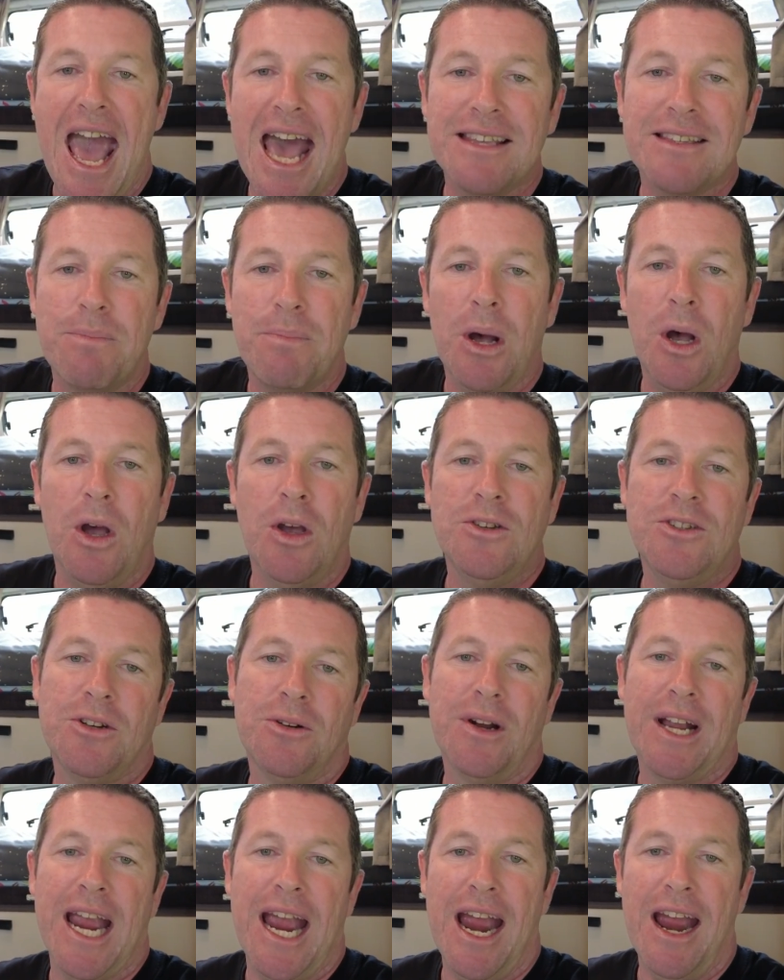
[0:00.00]
As opposed
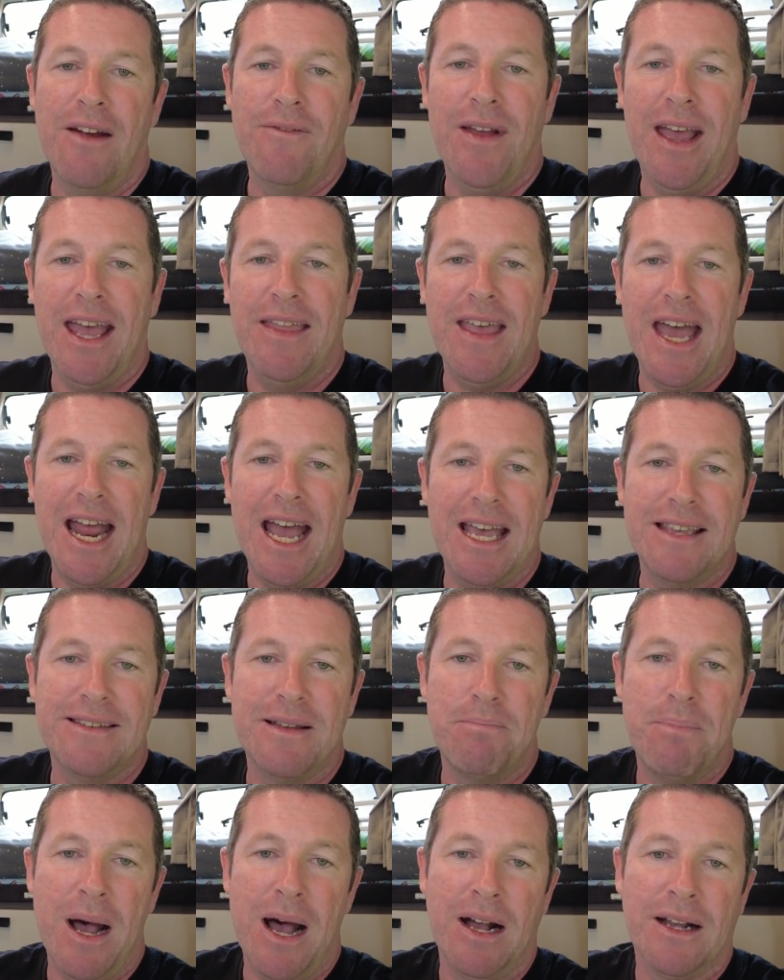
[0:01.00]
to a Caravan that has
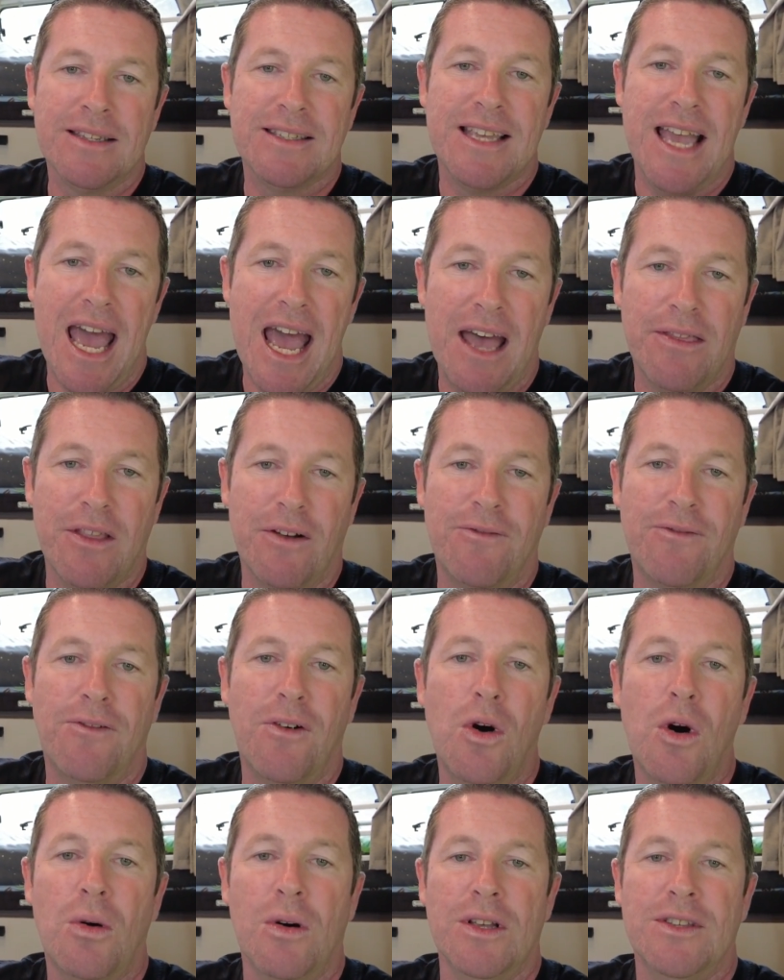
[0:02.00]
the bunks at the
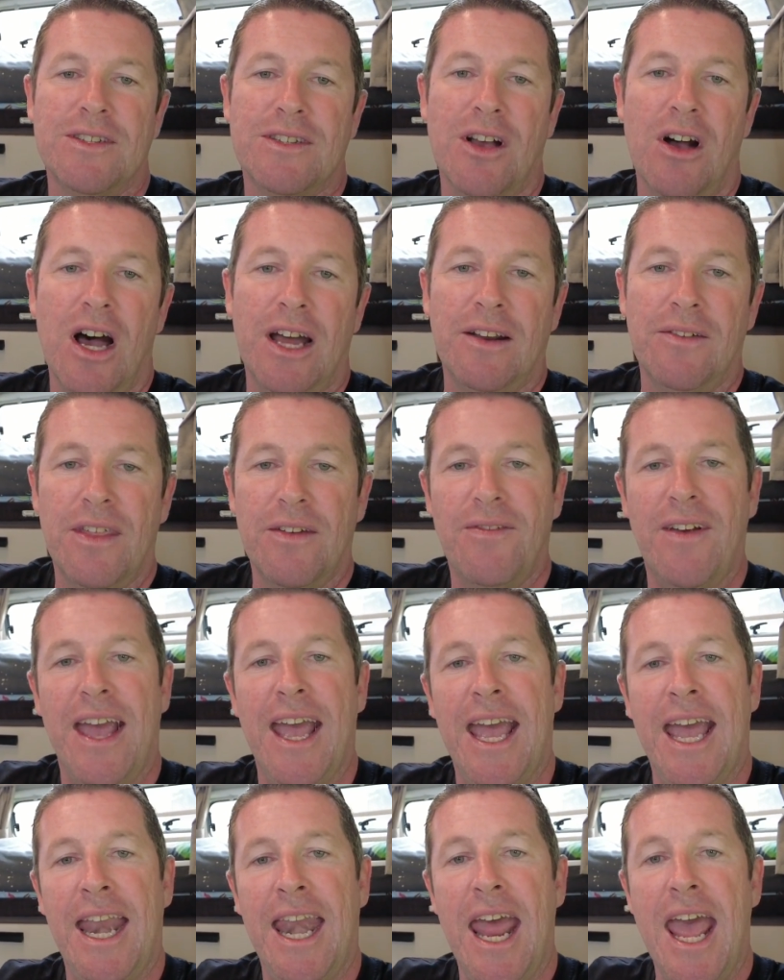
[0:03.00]
forward side of the
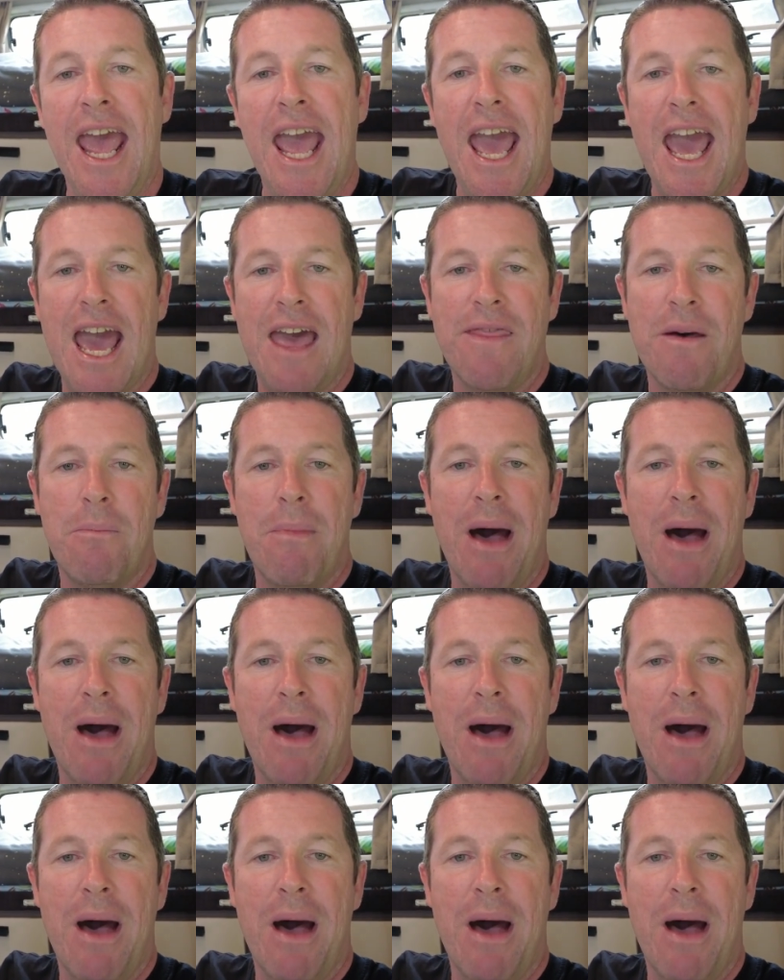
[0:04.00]
van and the